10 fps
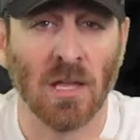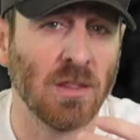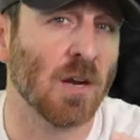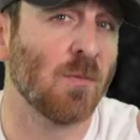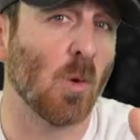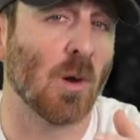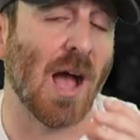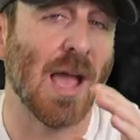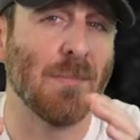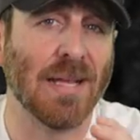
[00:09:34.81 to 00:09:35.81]
Therefore,
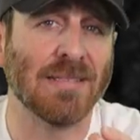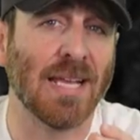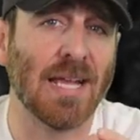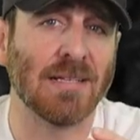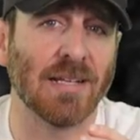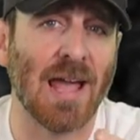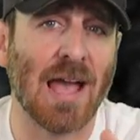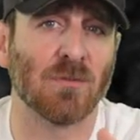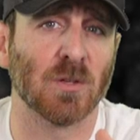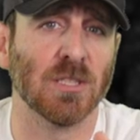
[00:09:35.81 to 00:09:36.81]
I maintained an
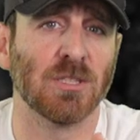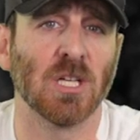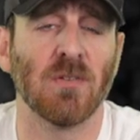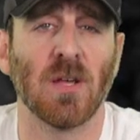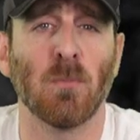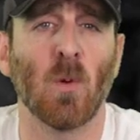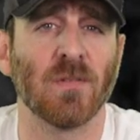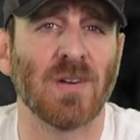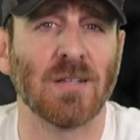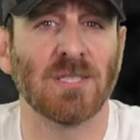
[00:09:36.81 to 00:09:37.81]
average of a
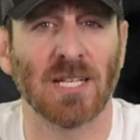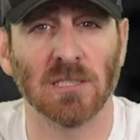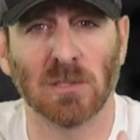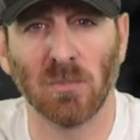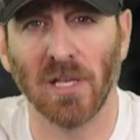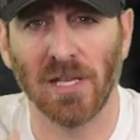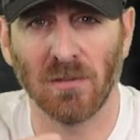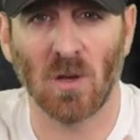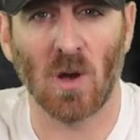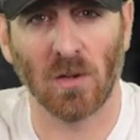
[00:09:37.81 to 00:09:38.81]
0.5 second
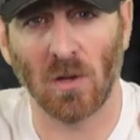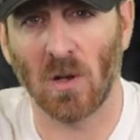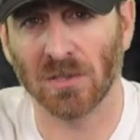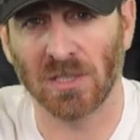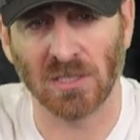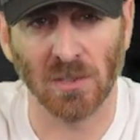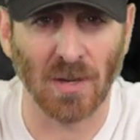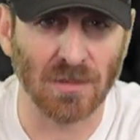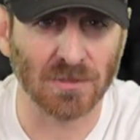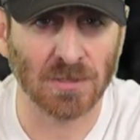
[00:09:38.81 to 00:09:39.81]
split on all 60
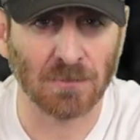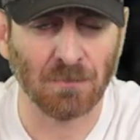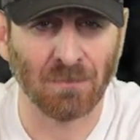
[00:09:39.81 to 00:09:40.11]
rounds.